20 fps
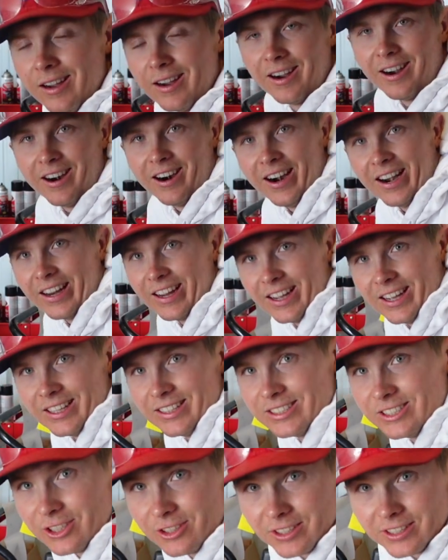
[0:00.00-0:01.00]
All right,
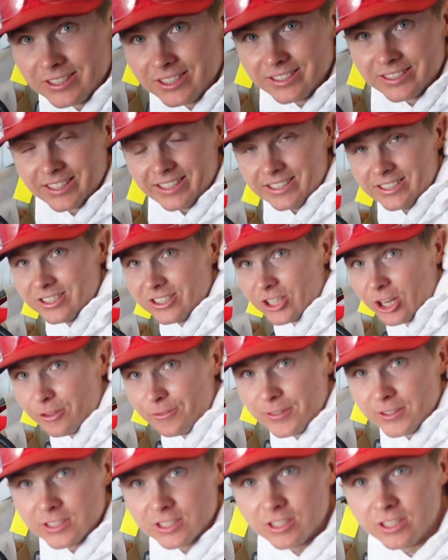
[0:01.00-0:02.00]
guys, so this is a
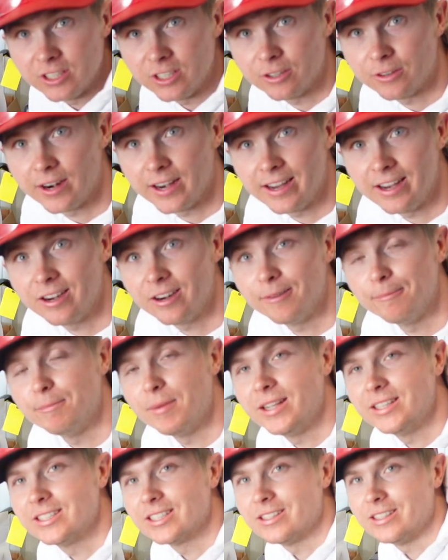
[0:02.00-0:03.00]
surface cleaner right here, and
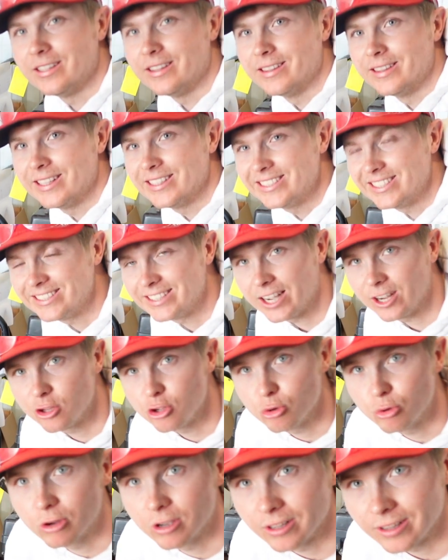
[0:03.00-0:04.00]
basically this is how
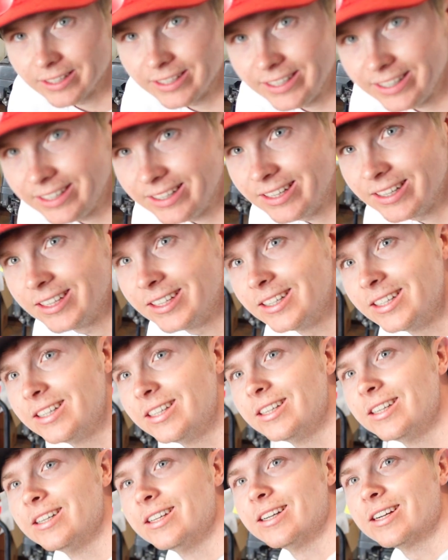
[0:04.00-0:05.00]
you clean
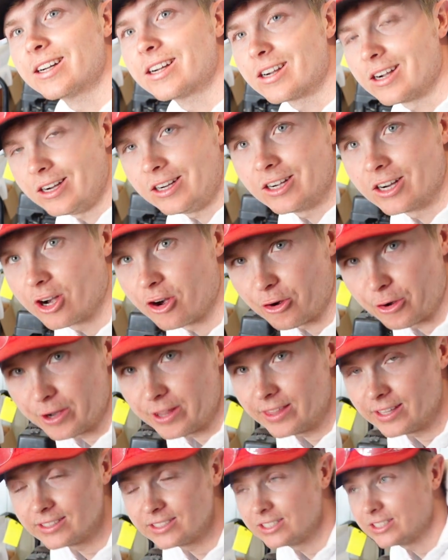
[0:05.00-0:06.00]
concrete.
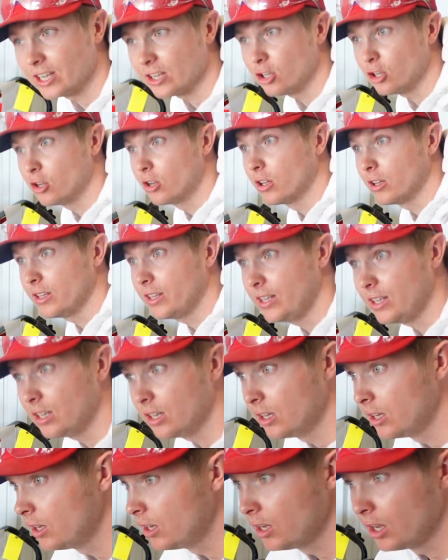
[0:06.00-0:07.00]
This is how you clean
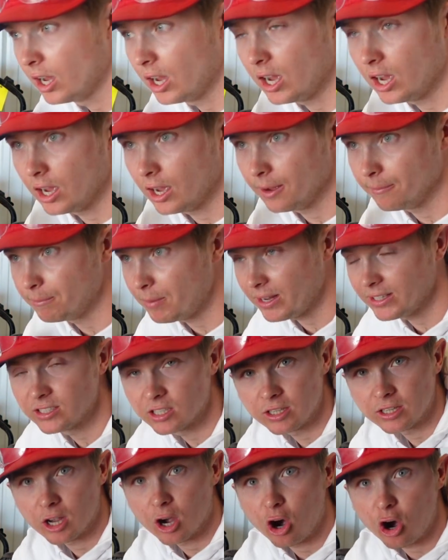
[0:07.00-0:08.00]

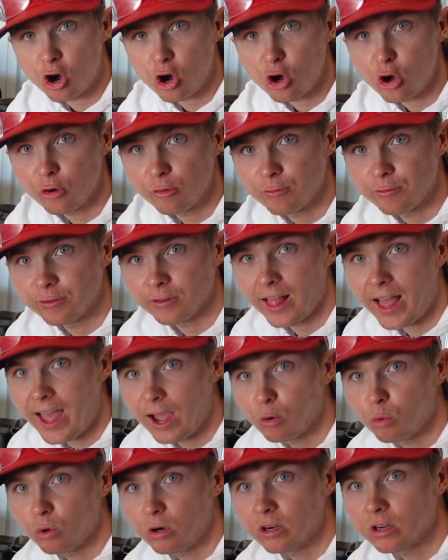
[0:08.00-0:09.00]
basically all
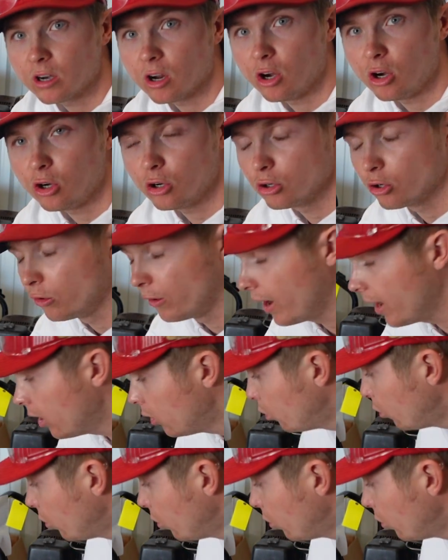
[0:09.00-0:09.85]
flat work, all ground